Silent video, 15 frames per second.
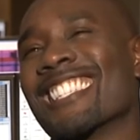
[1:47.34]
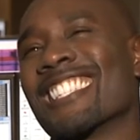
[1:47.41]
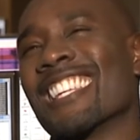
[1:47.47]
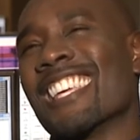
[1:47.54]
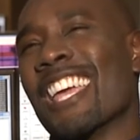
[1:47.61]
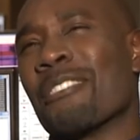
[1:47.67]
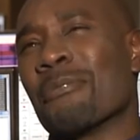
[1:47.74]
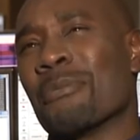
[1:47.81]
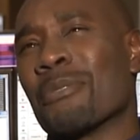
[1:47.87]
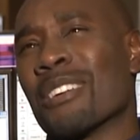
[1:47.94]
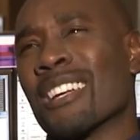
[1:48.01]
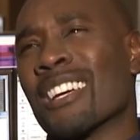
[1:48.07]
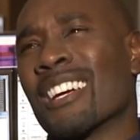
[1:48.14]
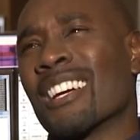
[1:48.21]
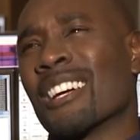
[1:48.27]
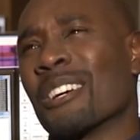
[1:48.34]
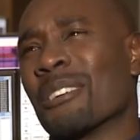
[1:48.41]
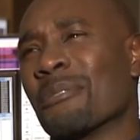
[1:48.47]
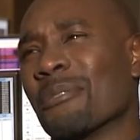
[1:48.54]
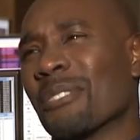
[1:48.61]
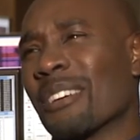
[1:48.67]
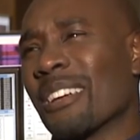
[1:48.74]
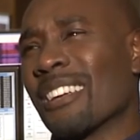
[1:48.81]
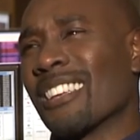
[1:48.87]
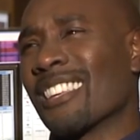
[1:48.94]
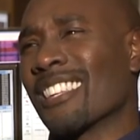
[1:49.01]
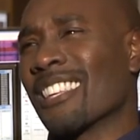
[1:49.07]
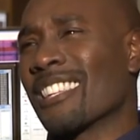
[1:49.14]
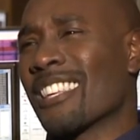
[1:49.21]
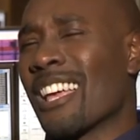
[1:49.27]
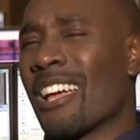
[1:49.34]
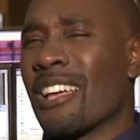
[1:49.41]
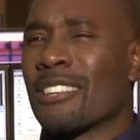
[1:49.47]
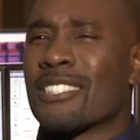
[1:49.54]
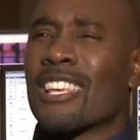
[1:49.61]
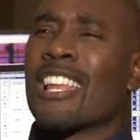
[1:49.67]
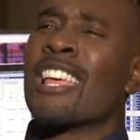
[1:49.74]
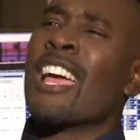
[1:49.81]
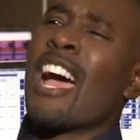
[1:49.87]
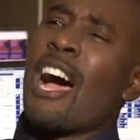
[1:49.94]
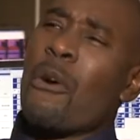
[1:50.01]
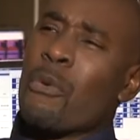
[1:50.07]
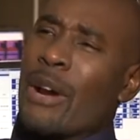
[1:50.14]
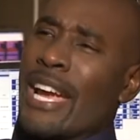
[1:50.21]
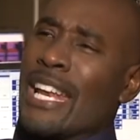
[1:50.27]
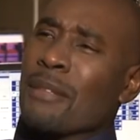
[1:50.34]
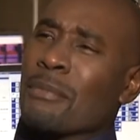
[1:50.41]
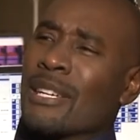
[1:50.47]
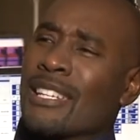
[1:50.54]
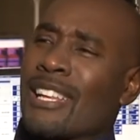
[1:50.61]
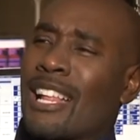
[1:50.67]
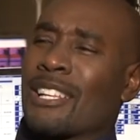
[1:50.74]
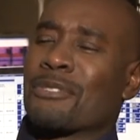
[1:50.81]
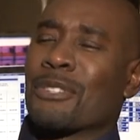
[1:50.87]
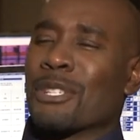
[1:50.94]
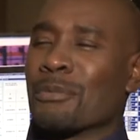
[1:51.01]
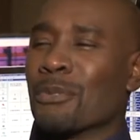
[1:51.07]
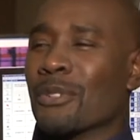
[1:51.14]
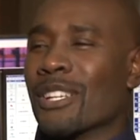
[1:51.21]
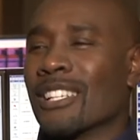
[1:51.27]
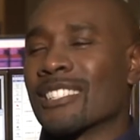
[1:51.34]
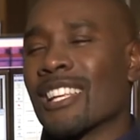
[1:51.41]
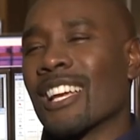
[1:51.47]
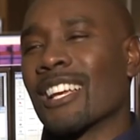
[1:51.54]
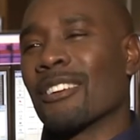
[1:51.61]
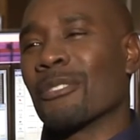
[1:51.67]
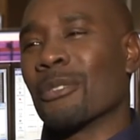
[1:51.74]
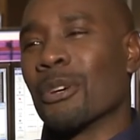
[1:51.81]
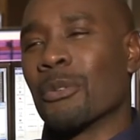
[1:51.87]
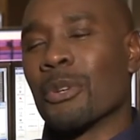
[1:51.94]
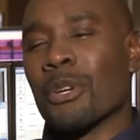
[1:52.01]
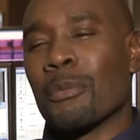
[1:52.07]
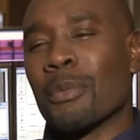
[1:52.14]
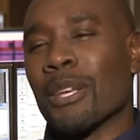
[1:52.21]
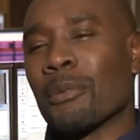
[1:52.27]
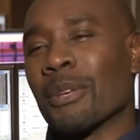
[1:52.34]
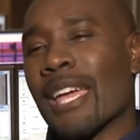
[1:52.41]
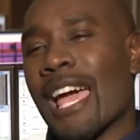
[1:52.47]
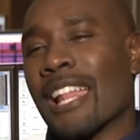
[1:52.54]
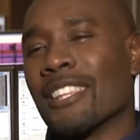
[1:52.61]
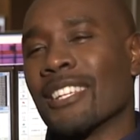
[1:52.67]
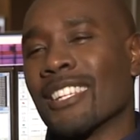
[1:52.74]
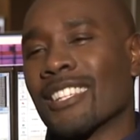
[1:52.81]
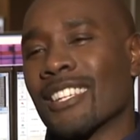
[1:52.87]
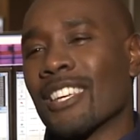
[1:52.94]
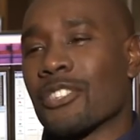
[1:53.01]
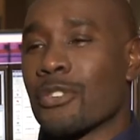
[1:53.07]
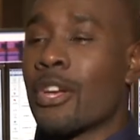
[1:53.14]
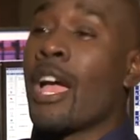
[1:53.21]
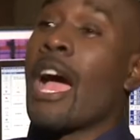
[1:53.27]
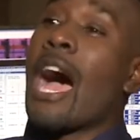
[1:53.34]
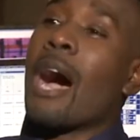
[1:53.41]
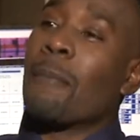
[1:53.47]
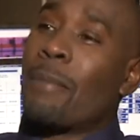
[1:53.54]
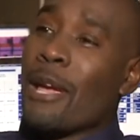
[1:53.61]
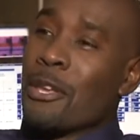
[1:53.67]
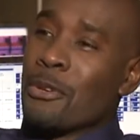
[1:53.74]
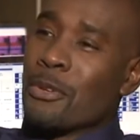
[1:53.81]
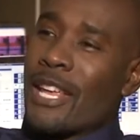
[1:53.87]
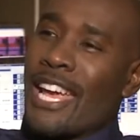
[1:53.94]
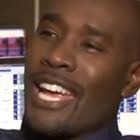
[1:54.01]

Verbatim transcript: said, yeah, we want to. I said, I want $80 million for this movie. It's like, well, we're gonna be in with Halle, get to kiss her. I'll pay you the